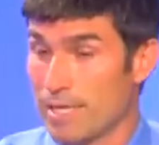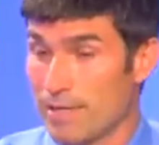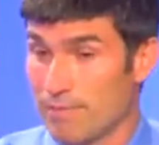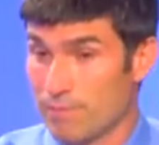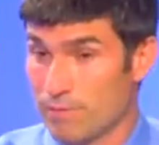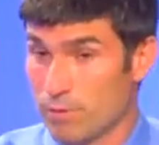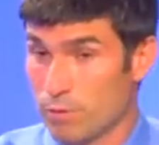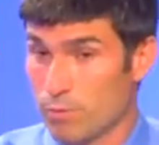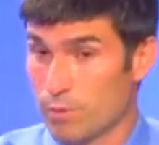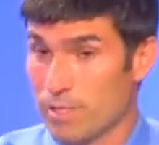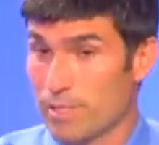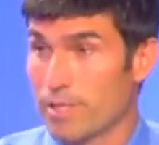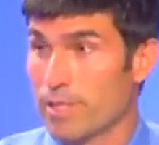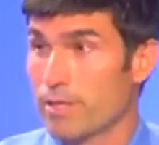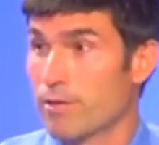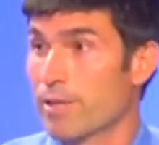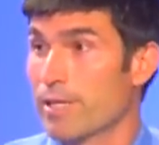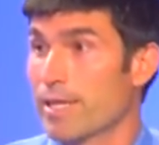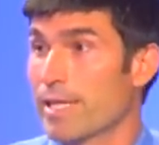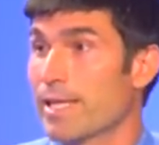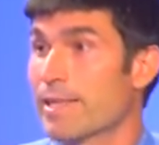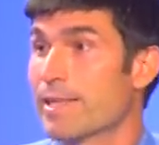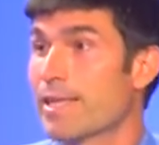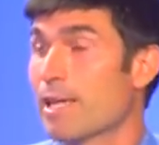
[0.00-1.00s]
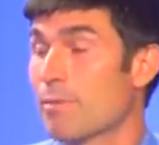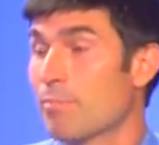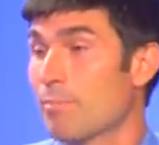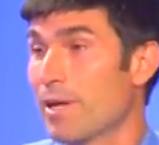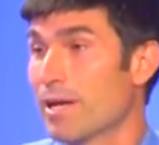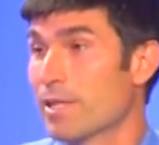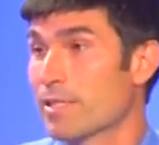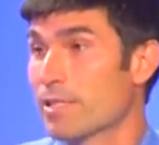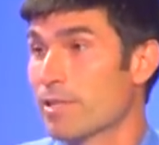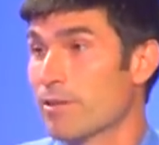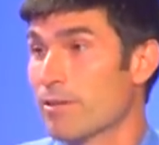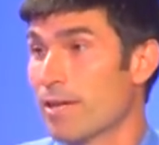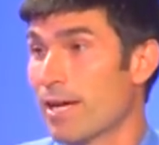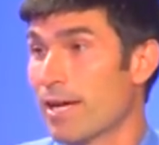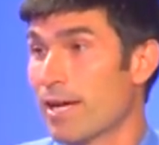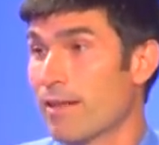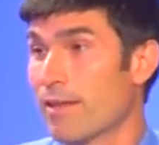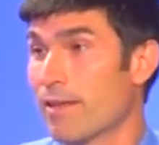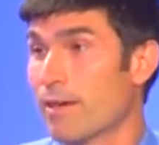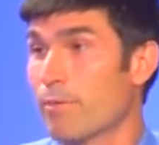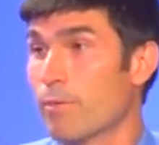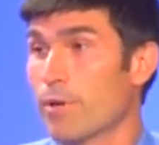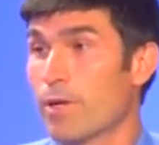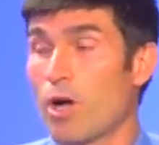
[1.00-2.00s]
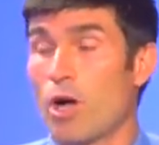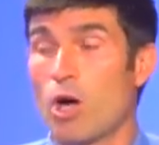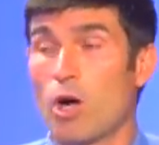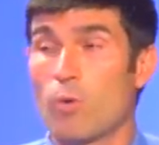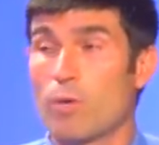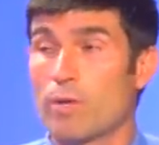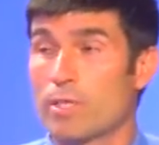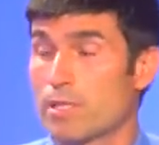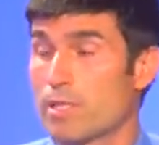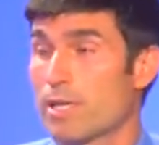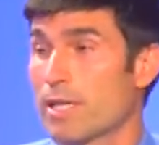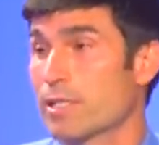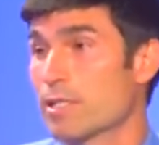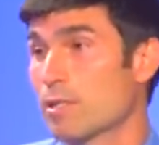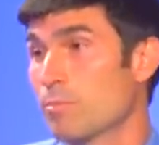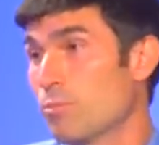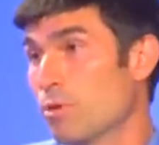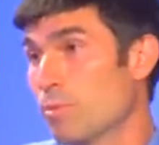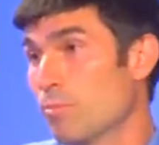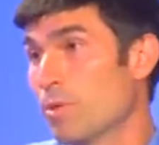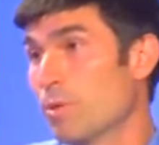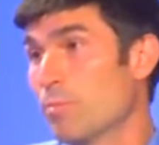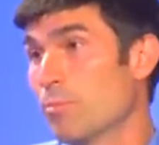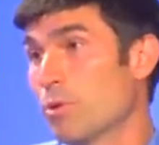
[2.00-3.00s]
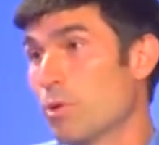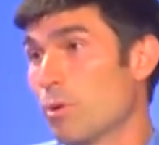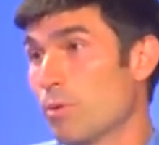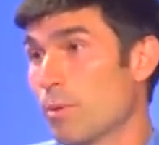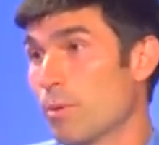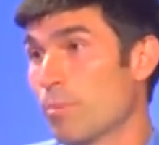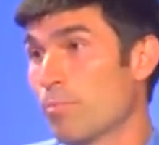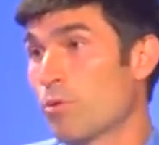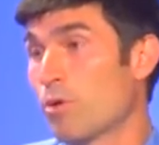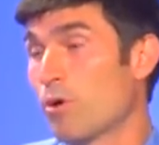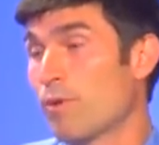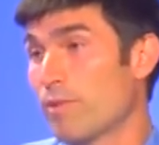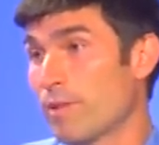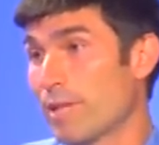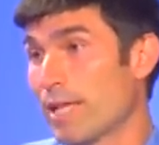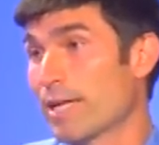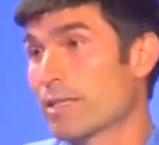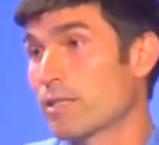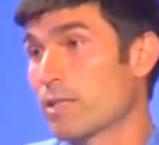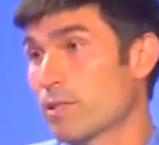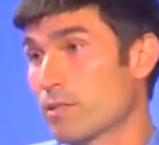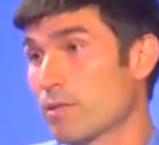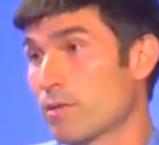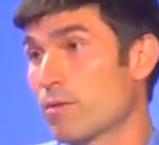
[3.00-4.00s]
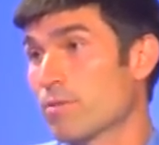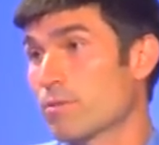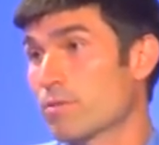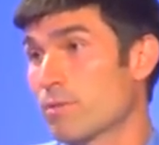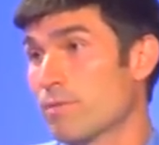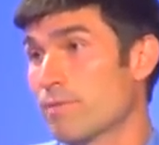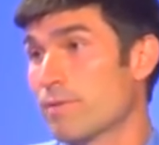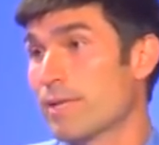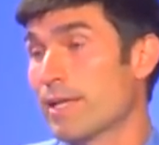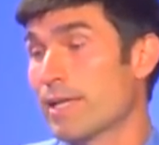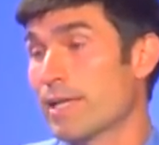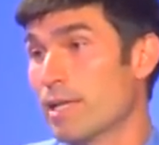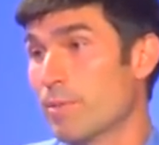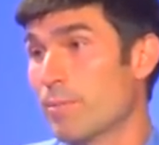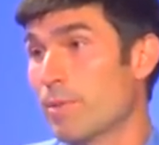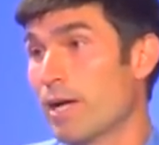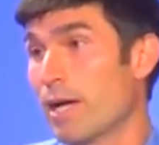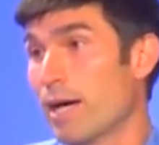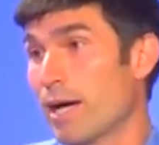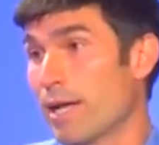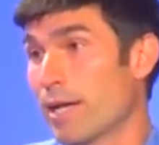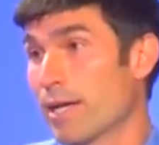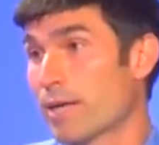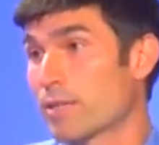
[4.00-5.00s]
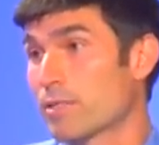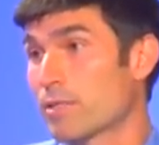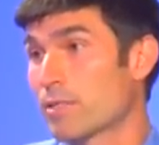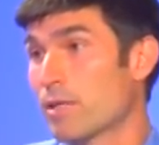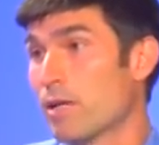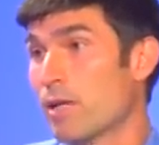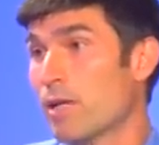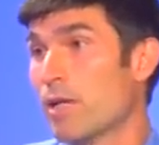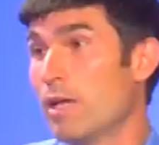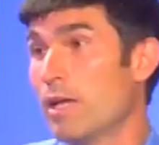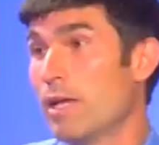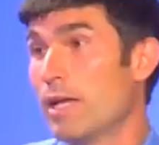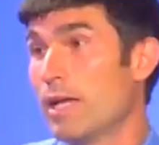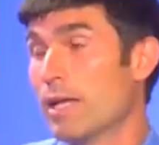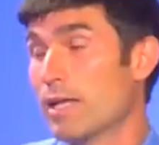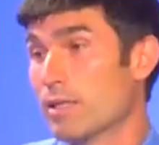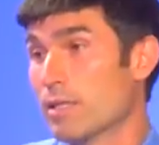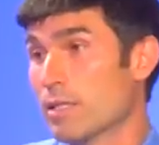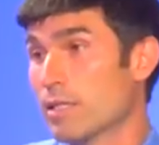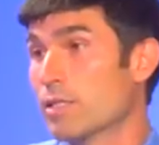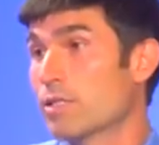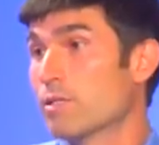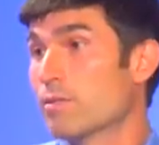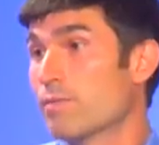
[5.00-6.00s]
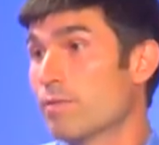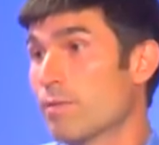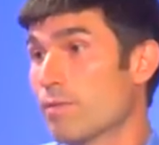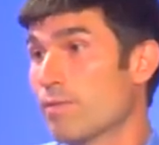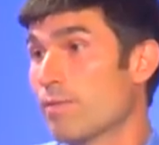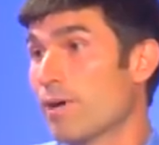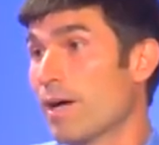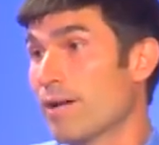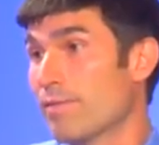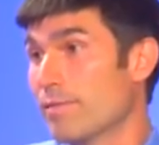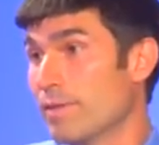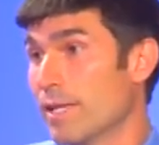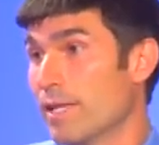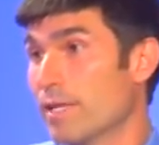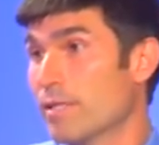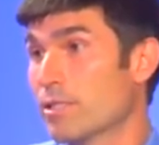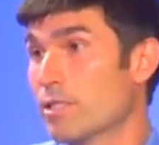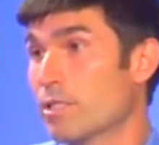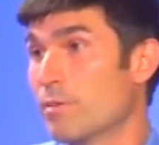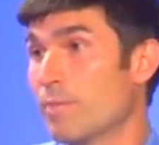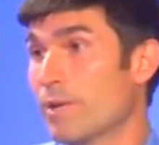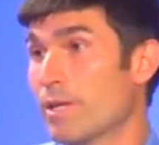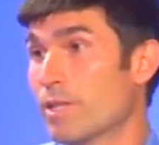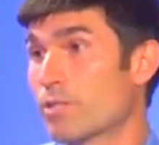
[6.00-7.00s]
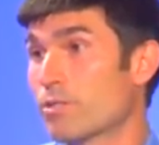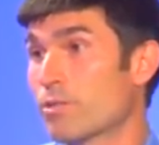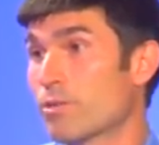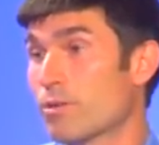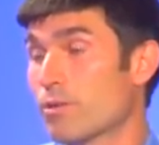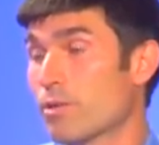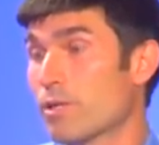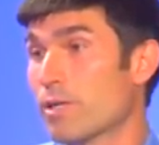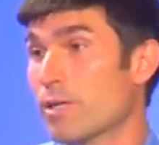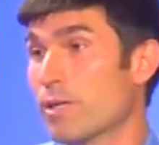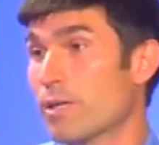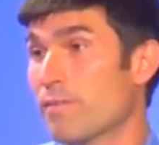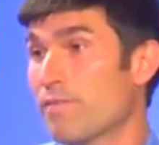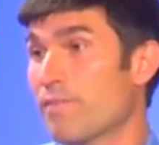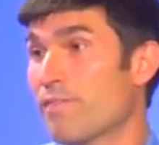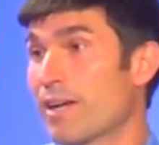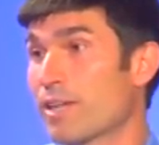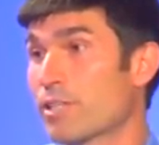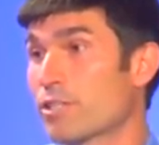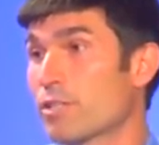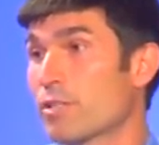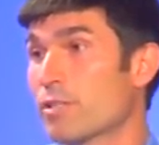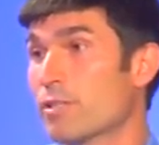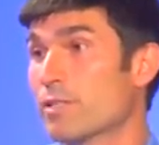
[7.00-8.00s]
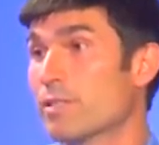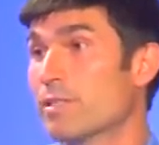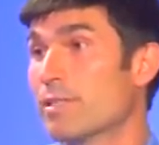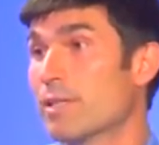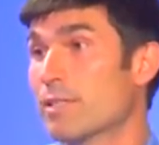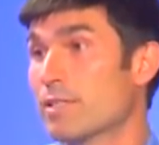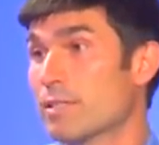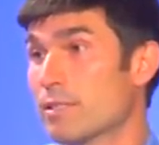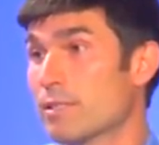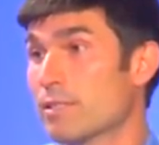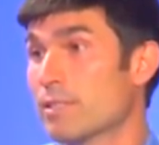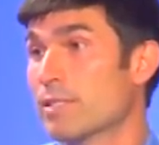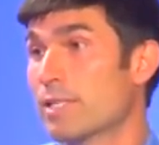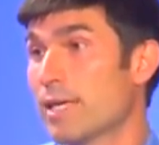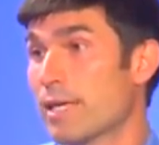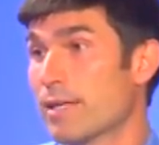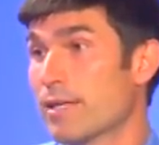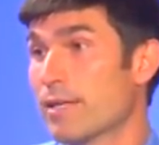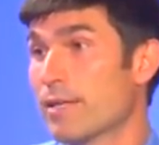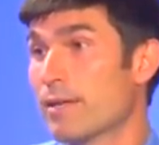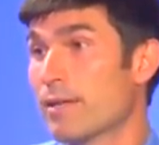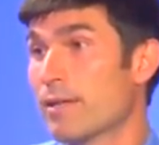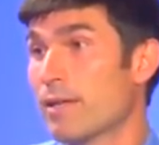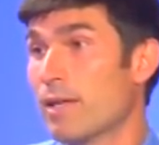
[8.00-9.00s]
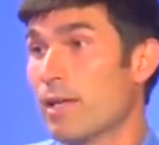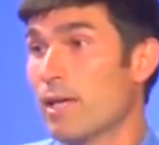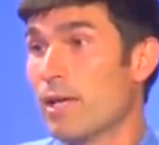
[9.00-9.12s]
that fluid in there to get that bacteria out of there. And we always like to put people on a prophylactic dose of antibiotics at least for five days to make sure that an infection doesn't set in.